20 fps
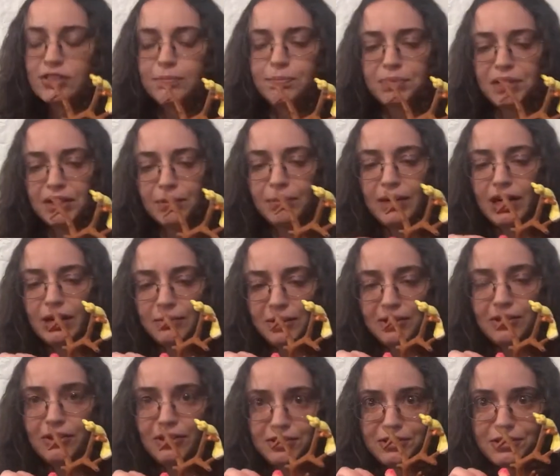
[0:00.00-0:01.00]
Big
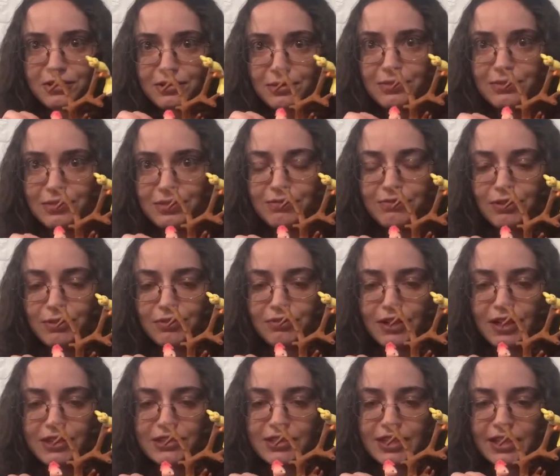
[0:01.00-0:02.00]
Mama, also from The
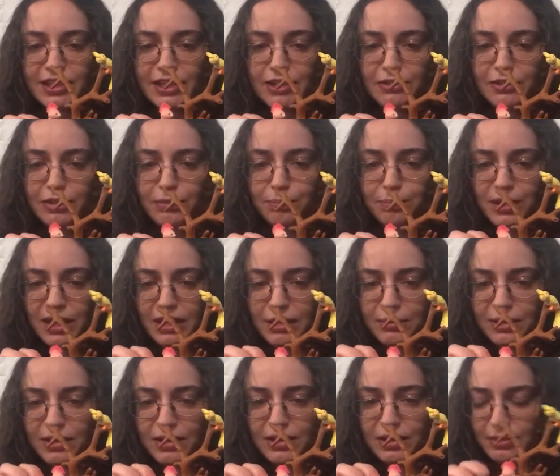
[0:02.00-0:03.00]
Fox and the Hound. The
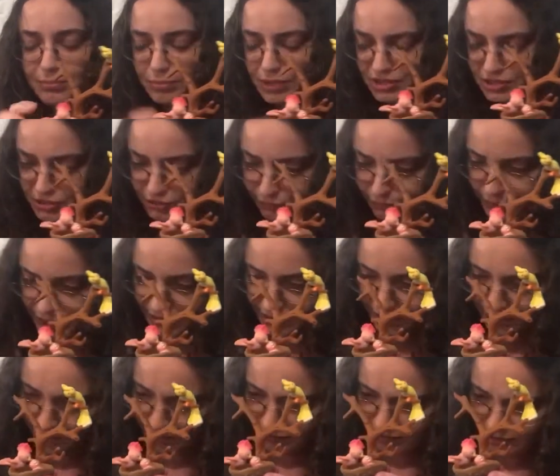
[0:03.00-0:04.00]
baby must have
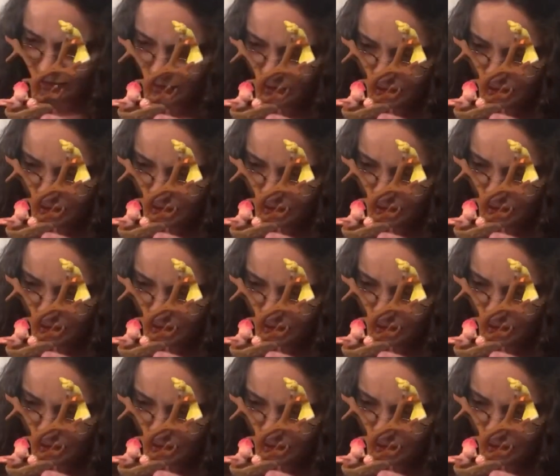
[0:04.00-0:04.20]
been